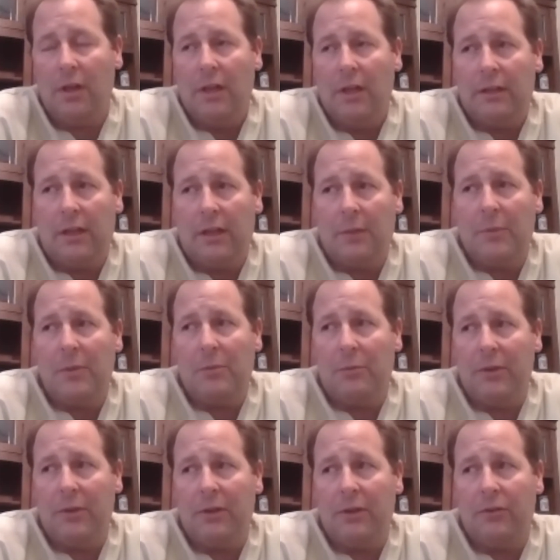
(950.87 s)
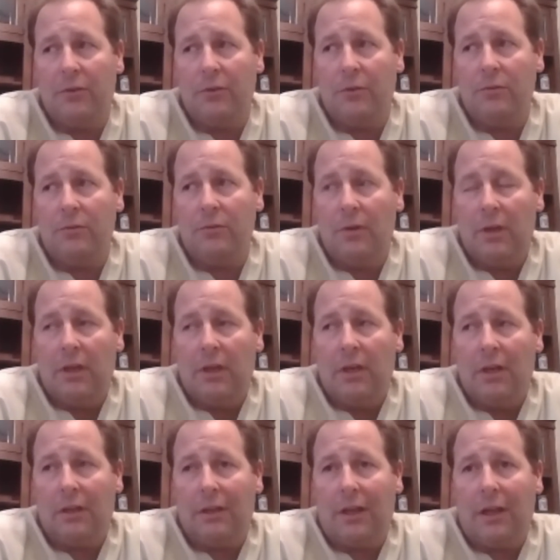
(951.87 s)
lot of people have been through
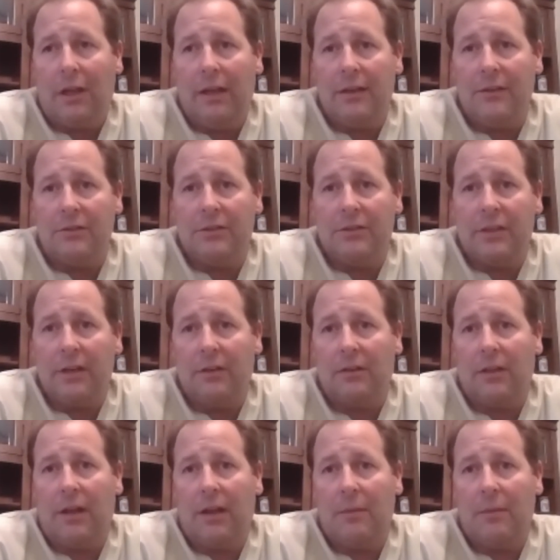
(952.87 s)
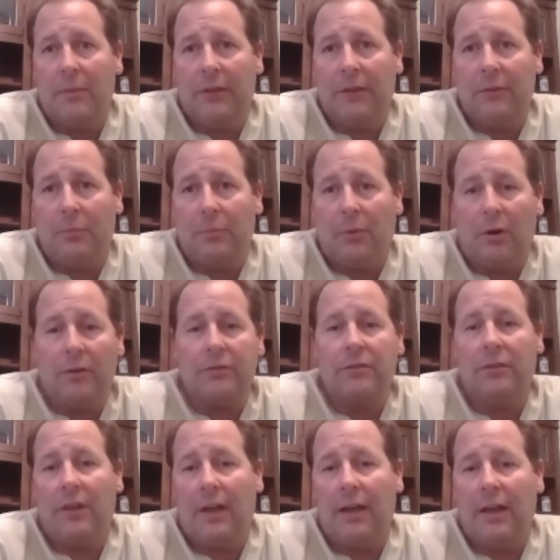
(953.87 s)
a lot and shared a lot about their
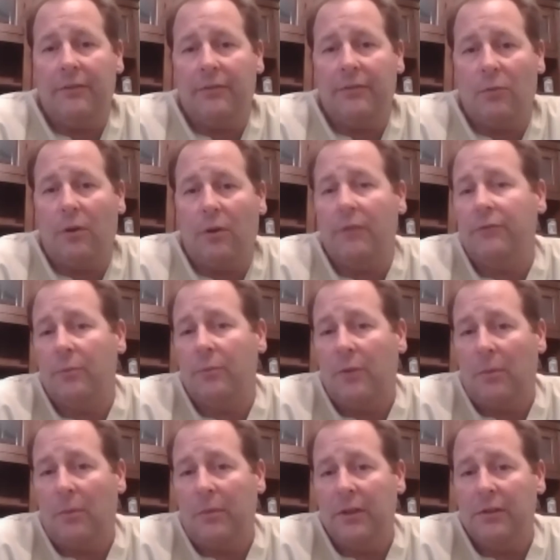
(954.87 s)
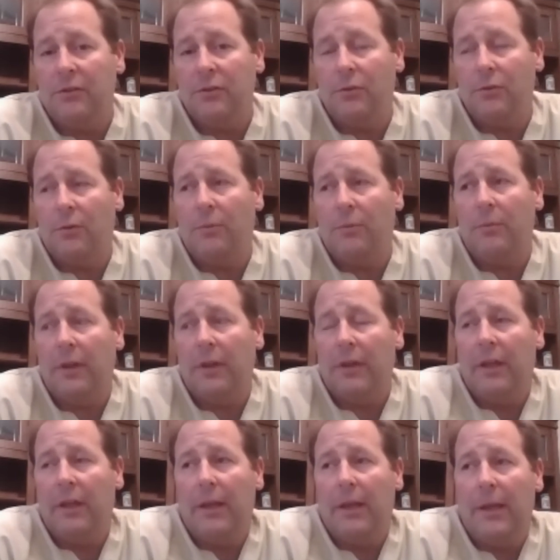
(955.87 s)
personal life and what football meant to them.
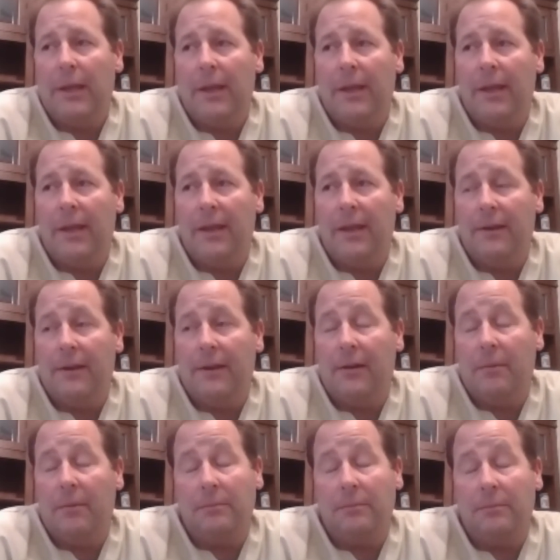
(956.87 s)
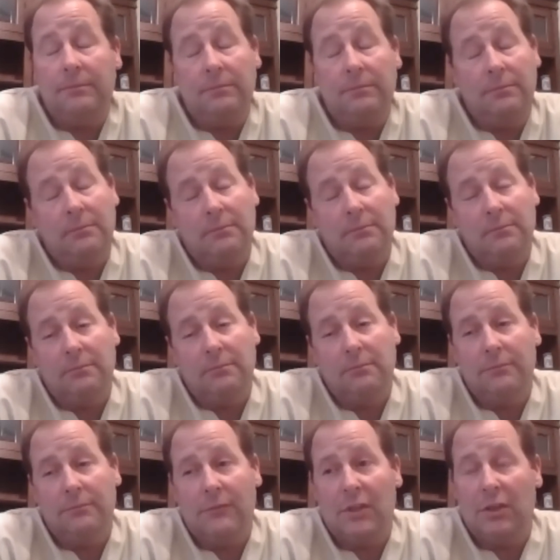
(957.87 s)
And
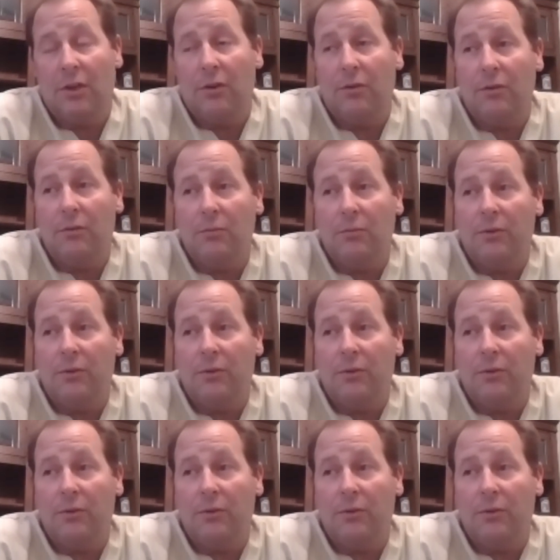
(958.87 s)
when